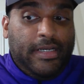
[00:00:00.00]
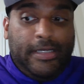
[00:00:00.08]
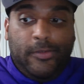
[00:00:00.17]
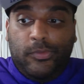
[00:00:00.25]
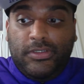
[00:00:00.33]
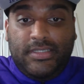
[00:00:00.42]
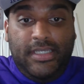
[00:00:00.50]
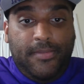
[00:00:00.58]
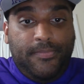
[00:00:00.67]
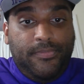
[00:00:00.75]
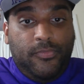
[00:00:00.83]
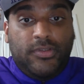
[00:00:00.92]
Uh, we'll see.
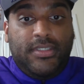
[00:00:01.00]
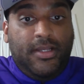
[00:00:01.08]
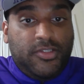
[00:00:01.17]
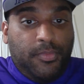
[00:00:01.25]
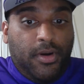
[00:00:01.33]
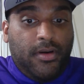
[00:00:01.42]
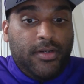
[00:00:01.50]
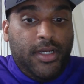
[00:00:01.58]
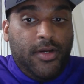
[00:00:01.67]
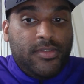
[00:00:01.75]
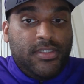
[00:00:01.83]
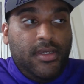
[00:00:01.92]
We'll see how tomorrow
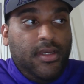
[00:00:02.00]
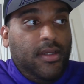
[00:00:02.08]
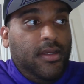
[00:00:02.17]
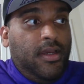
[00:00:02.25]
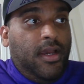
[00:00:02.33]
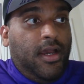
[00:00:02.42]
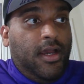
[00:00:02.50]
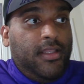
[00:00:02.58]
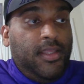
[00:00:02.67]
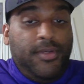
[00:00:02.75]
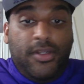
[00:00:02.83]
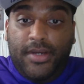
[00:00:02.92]
goes. Uh,
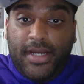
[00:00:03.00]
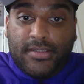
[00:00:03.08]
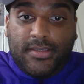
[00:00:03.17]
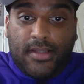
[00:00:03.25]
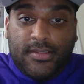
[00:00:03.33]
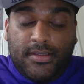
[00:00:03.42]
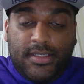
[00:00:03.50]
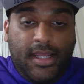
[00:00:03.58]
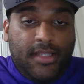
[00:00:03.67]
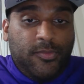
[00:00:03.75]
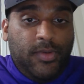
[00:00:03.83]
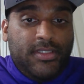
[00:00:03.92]
let me know your guys' thoughts on
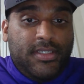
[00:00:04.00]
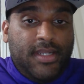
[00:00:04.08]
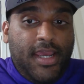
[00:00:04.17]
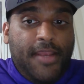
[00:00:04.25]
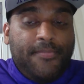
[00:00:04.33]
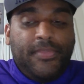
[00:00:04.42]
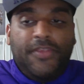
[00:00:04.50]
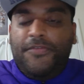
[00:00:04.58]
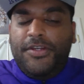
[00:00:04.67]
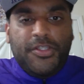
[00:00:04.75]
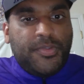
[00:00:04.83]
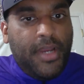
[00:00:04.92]
tonight's win tonight. If
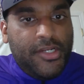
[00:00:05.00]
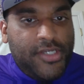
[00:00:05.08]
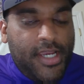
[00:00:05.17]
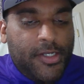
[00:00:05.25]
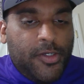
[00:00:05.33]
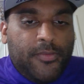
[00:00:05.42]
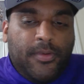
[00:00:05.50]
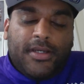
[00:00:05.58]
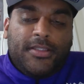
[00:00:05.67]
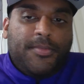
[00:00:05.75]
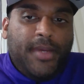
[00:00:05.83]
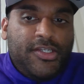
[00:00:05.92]
you're new to my channel,
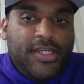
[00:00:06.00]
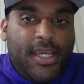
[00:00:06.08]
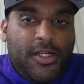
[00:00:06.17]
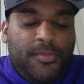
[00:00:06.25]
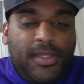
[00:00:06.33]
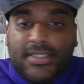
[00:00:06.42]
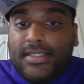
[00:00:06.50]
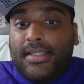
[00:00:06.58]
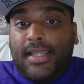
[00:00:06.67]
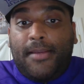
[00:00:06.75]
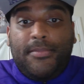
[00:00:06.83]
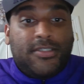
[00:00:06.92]
welcome to my channel. Please hit the
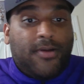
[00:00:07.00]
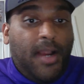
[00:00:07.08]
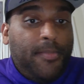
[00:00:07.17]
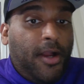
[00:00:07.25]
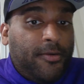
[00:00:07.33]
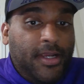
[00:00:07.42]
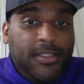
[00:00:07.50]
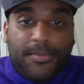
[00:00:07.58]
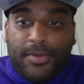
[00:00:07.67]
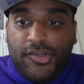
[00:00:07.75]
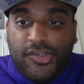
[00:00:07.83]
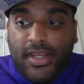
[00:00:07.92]
like and subscribe. I'll greatly
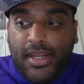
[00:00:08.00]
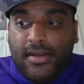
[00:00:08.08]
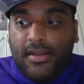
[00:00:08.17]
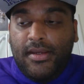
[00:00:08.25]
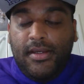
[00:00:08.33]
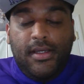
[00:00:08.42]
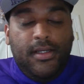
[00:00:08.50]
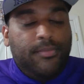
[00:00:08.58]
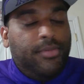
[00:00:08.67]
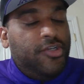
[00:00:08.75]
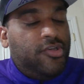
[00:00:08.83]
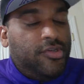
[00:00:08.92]
appreciate it.
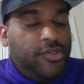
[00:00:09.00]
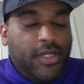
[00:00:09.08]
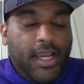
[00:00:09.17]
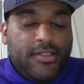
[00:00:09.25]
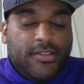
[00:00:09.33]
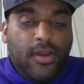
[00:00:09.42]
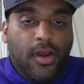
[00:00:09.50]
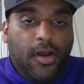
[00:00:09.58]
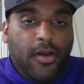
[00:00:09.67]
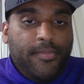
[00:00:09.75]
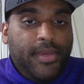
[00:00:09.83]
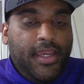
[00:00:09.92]
Appreciate you guys
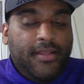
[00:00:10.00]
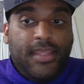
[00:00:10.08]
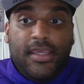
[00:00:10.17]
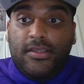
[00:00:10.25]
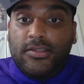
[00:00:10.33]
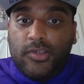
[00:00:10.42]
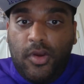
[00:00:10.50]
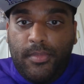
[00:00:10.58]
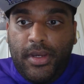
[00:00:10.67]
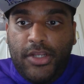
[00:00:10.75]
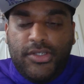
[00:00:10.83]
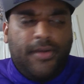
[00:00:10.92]
all, man. Thank you so
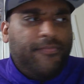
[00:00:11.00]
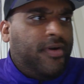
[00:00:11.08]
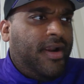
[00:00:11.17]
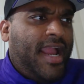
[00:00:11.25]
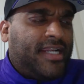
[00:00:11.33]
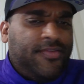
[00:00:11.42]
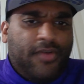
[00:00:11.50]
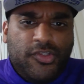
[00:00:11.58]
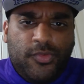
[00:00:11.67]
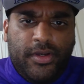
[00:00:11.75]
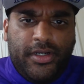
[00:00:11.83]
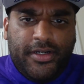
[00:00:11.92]
much. I'm very active on
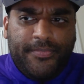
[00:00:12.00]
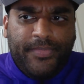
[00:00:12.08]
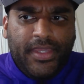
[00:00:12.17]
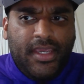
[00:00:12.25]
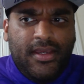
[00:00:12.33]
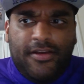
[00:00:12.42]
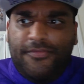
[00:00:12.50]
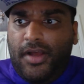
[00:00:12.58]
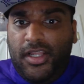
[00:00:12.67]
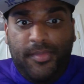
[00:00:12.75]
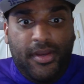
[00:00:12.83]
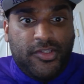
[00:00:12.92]
Twitter.
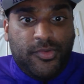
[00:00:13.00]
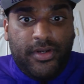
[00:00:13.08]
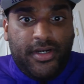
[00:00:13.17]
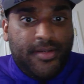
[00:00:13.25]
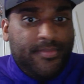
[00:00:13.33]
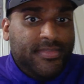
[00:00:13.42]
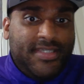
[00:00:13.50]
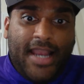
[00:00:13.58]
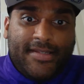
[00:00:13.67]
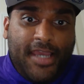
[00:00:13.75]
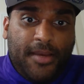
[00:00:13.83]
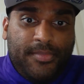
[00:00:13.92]
Follow me on Twitter,
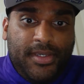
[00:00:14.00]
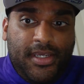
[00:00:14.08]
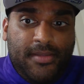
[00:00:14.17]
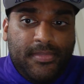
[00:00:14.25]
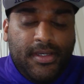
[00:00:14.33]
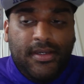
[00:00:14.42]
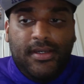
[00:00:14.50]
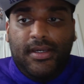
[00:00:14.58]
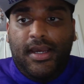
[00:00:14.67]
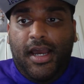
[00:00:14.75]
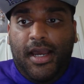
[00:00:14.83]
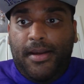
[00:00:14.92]
Sactown Pete.
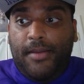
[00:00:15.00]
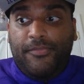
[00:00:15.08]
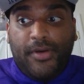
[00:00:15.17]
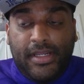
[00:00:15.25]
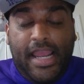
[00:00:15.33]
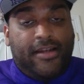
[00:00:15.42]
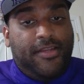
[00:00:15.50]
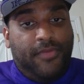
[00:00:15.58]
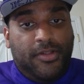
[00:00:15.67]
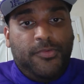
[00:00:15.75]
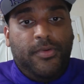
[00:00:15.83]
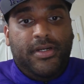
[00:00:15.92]
Uh, I'm really active
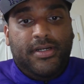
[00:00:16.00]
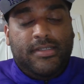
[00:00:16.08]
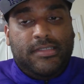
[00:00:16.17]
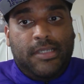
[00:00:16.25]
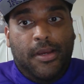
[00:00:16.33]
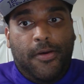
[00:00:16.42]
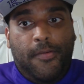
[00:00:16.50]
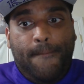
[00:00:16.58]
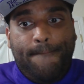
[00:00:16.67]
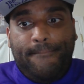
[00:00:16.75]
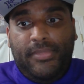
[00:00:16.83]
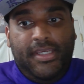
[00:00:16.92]
on Twitter, so
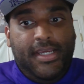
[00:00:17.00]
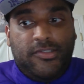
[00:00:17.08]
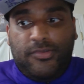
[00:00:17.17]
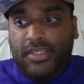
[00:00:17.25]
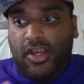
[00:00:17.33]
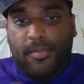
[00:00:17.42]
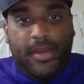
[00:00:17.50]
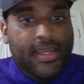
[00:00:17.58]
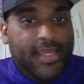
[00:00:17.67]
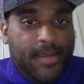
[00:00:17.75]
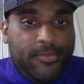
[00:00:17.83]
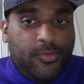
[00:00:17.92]
you guys will see all my
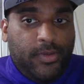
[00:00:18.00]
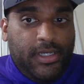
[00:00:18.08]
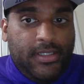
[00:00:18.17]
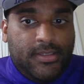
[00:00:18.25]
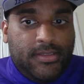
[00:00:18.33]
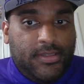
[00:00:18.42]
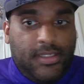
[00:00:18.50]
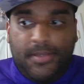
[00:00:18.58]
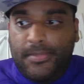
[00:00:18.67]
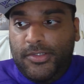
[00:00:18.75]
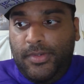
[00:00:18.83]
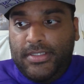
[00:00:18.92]
in-game tweets and
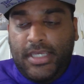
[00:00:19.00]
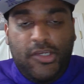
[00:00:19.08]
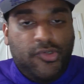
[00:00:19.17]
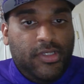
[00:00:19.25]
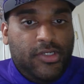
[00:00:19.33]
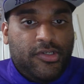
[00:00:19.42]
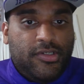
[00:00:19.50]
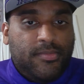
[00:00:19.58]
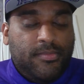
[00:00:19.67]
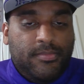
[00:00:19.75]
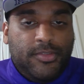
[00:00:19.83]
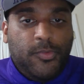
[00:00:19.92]
the tweets I usually just
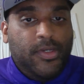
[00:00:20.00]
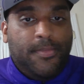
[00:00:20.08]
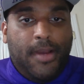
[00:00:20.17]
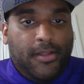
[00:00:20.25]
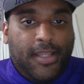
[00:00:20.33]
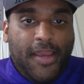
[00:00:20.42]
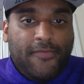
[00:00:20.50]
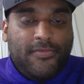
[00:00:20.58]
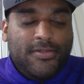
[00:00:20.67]
tweet about life.